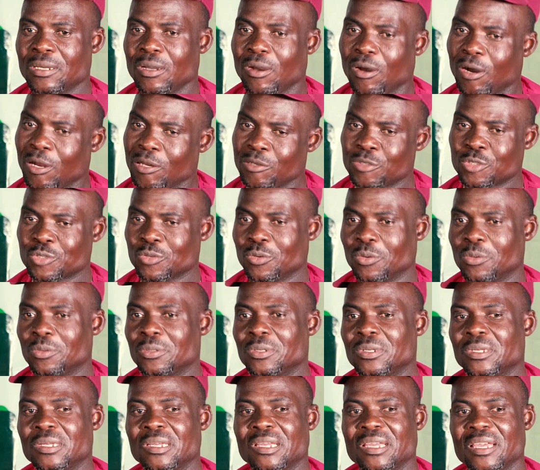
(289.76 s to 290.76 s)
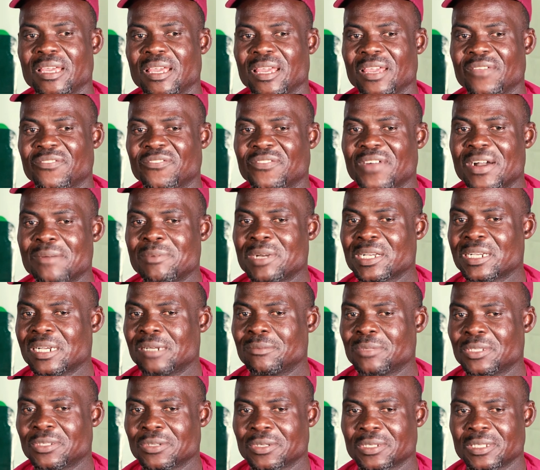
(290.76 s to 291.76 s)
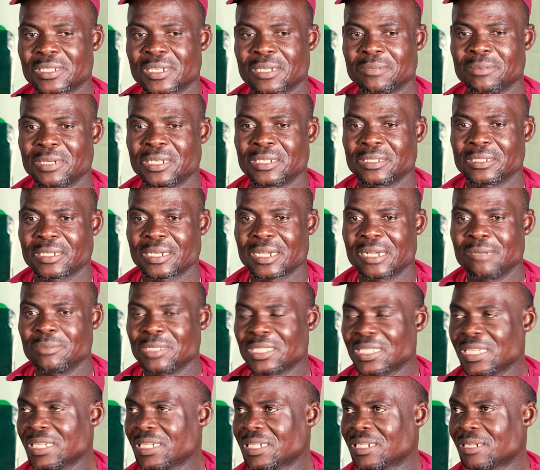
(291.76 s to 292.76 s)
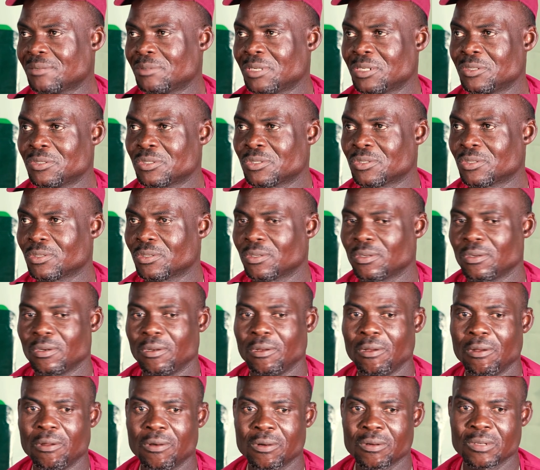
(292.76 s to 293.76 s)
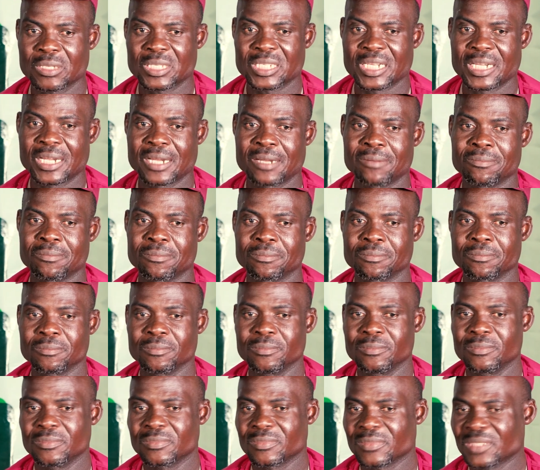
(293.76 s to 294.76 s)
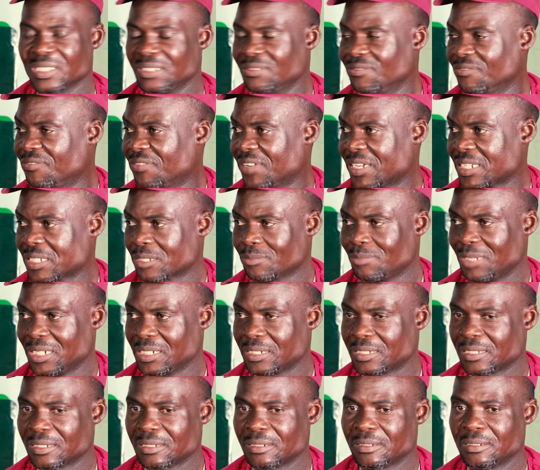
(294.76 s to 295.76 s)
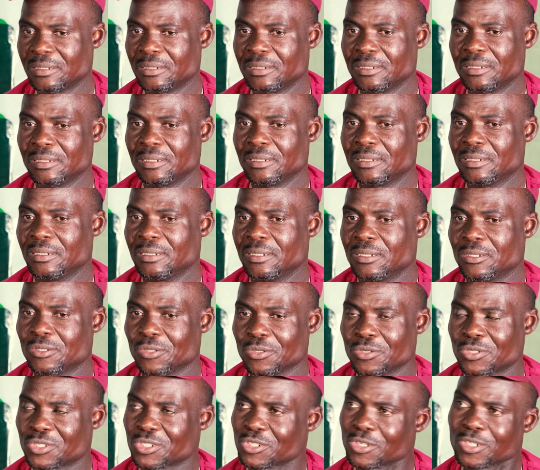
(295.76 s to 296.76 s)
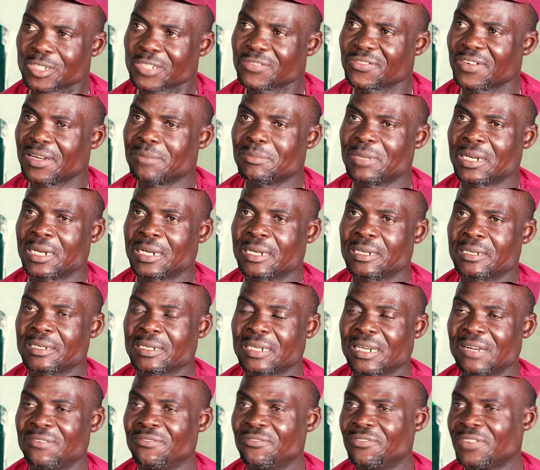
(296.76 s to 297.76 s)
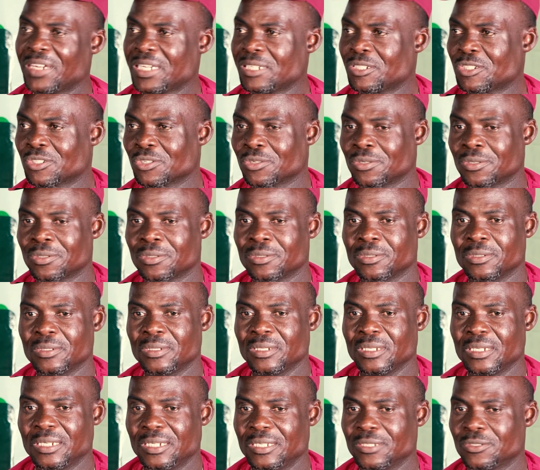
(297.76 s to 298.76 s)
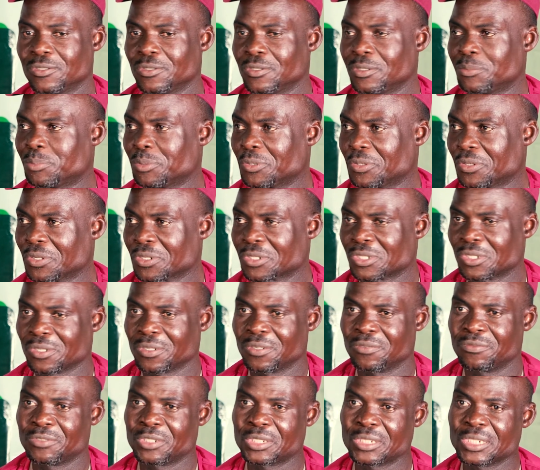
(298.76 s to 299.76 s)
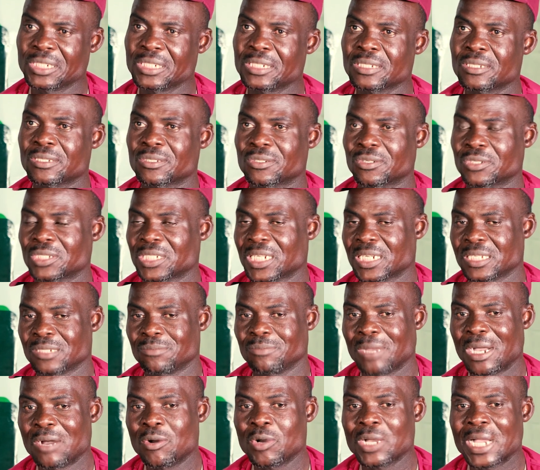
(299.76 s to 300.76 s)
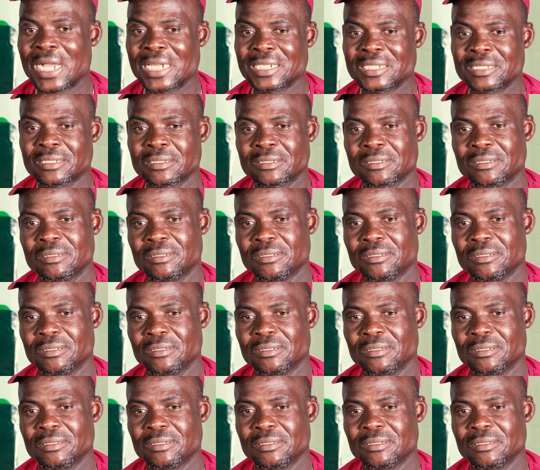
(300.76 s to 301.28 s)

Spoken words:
Also, a farmer can be thinking about long-term investment. So such farmer can venture into the production of trees such as mahogany,